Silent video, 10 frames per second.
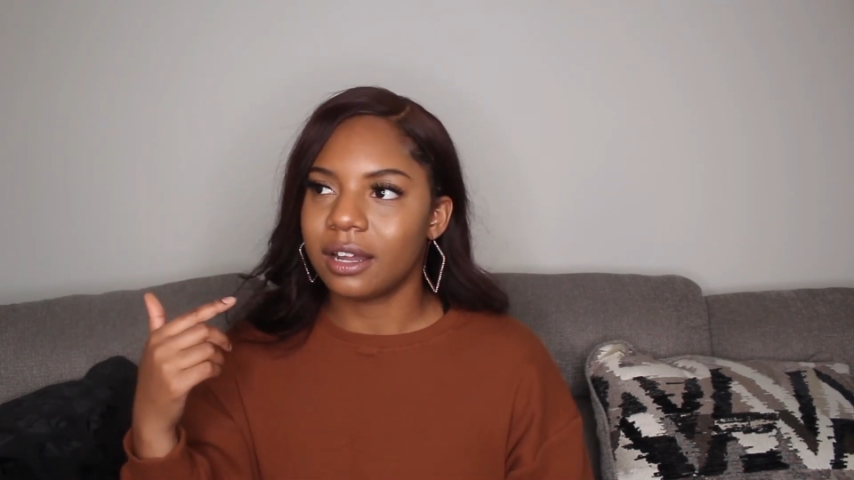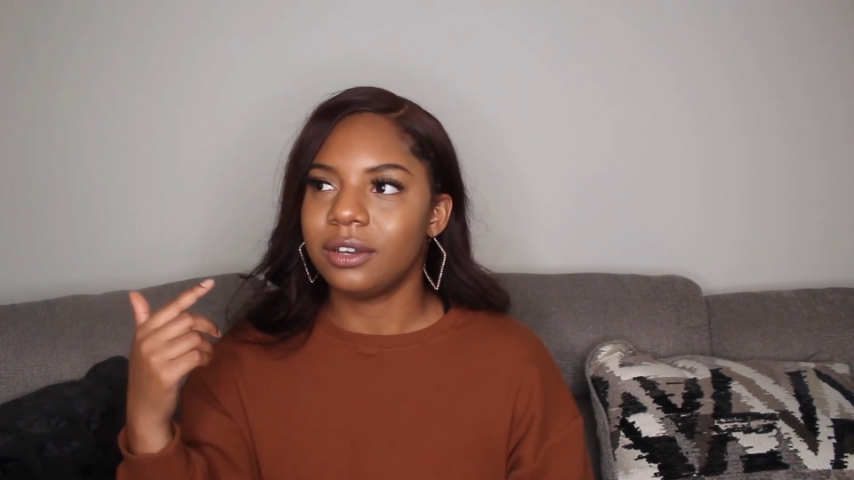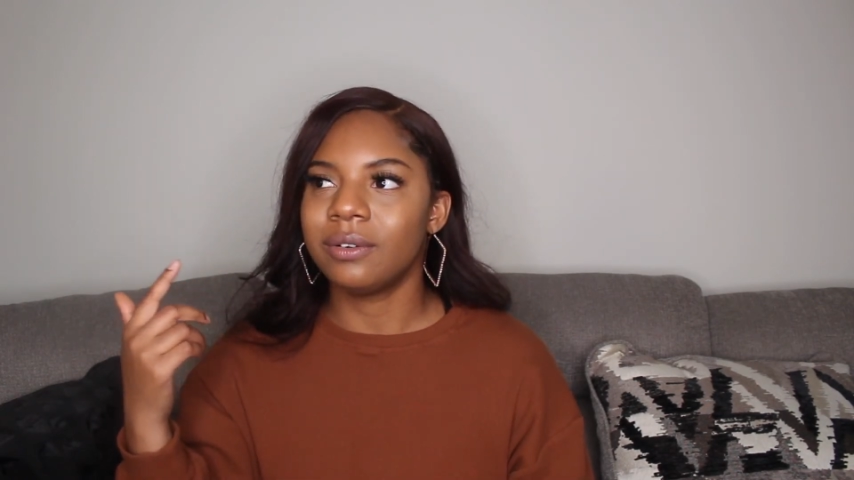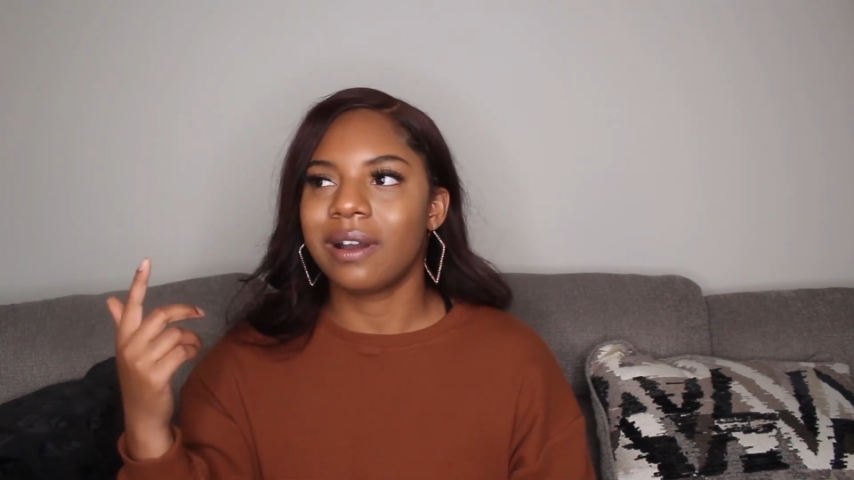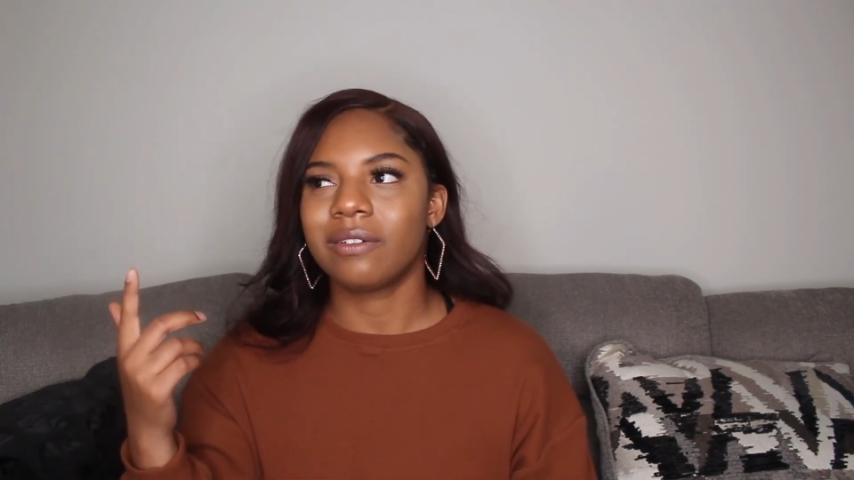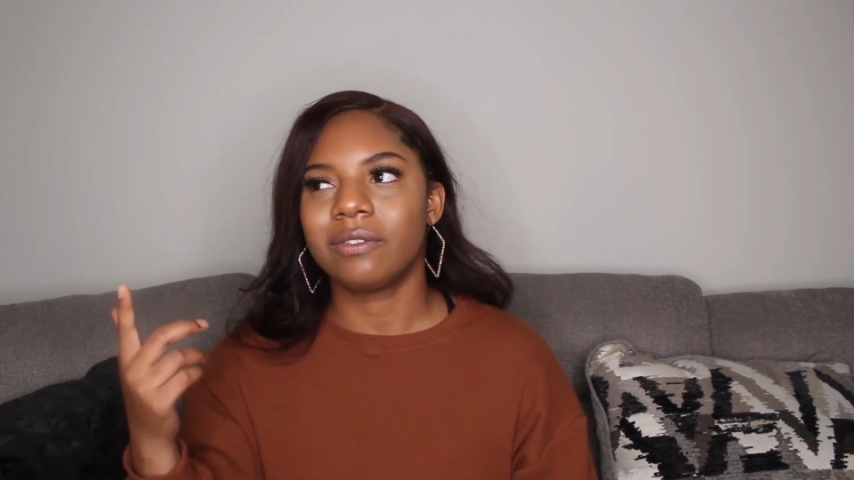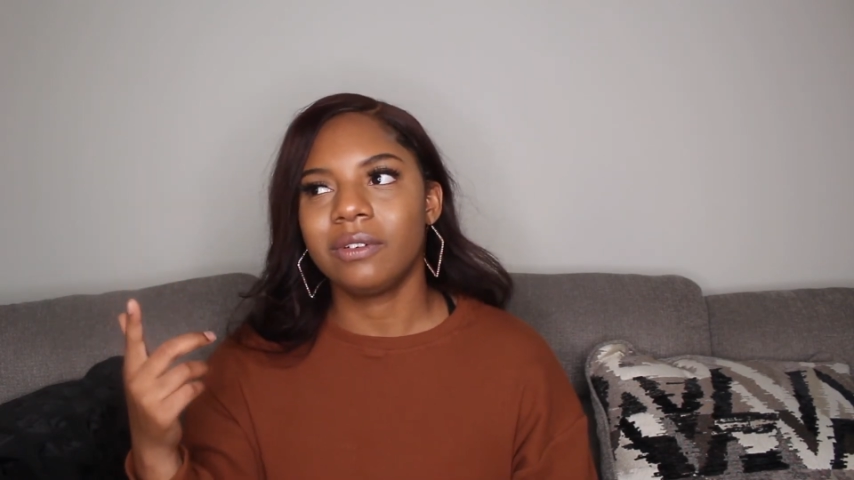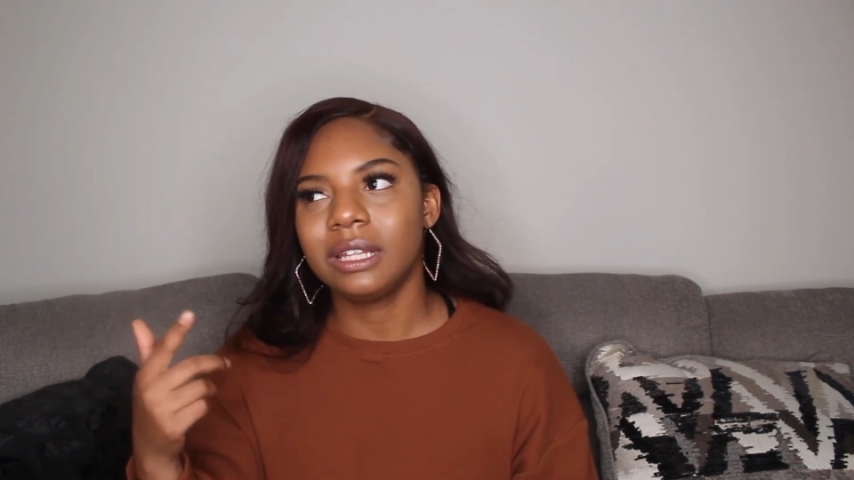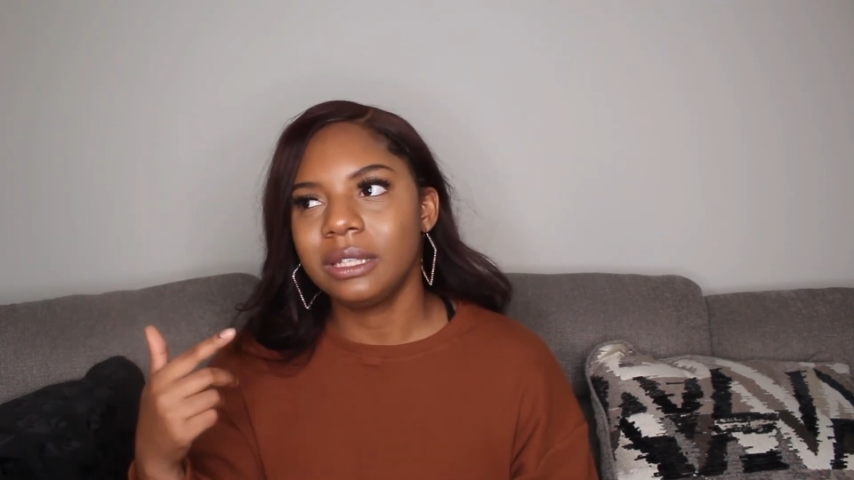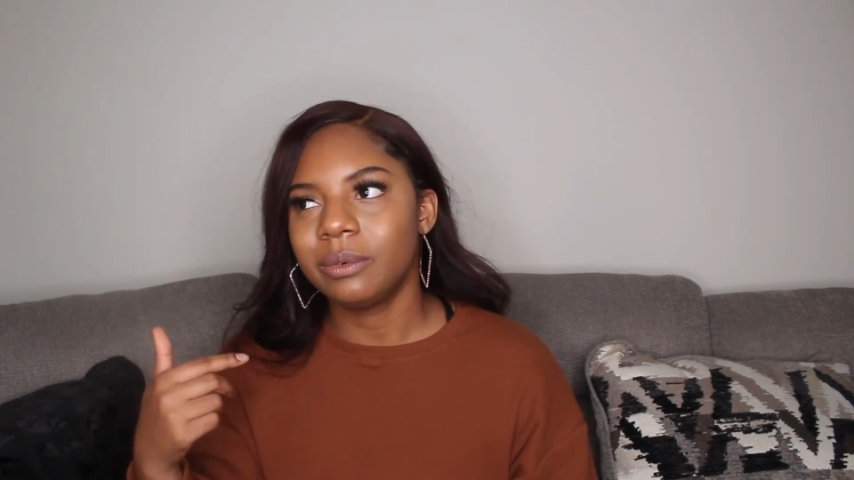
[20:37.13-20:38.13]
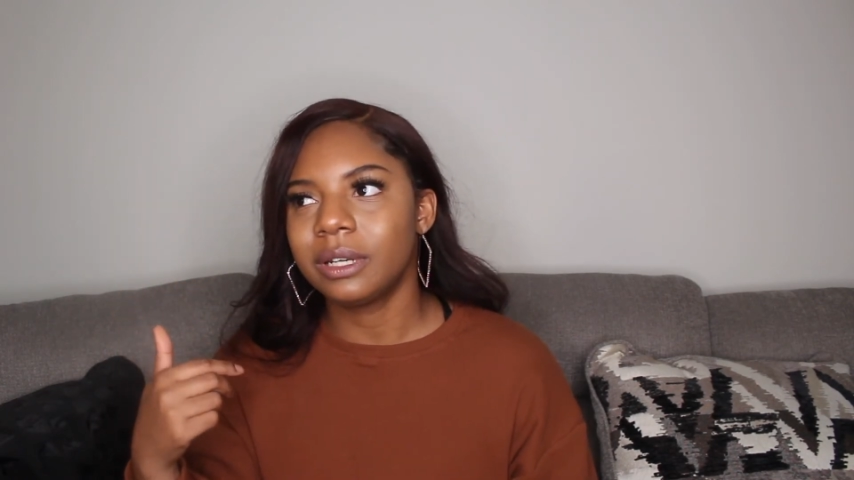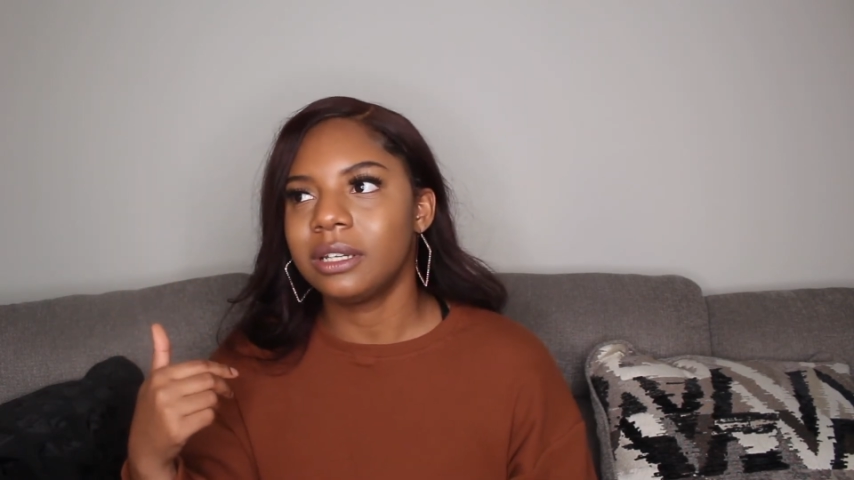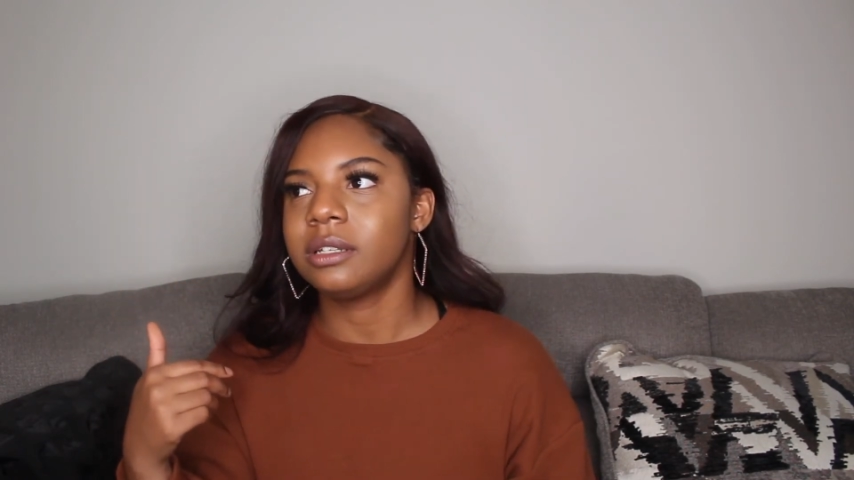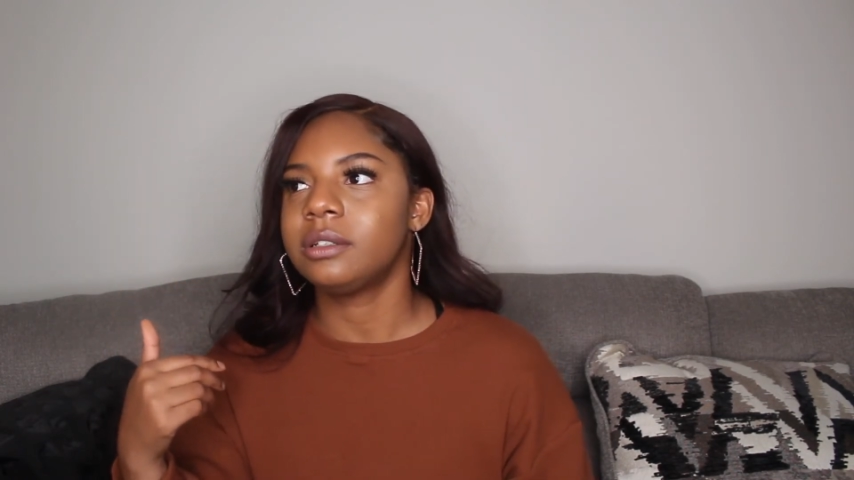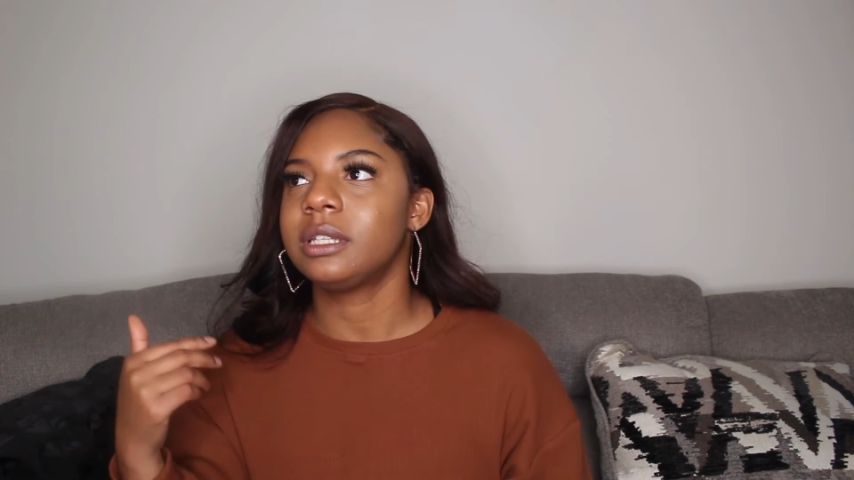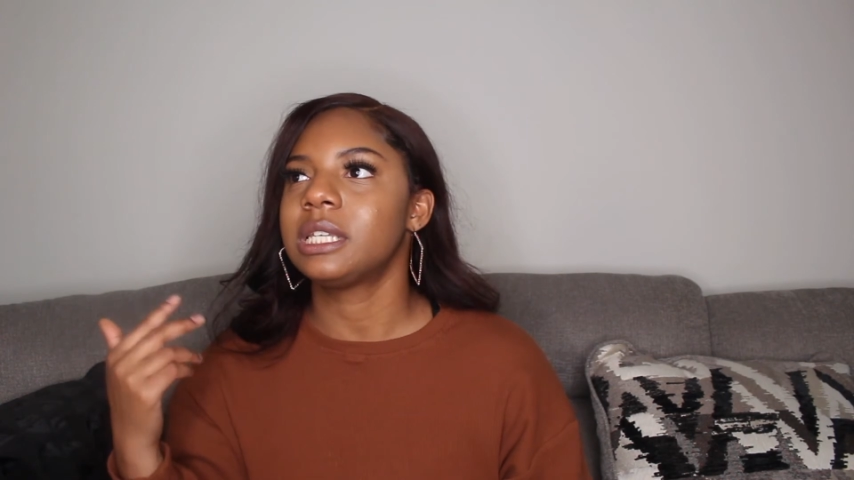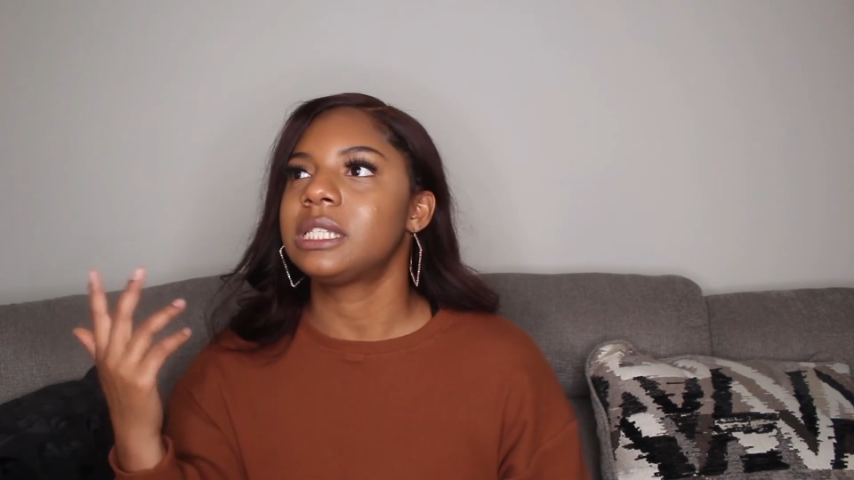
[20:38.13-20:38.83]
do I really want to do this?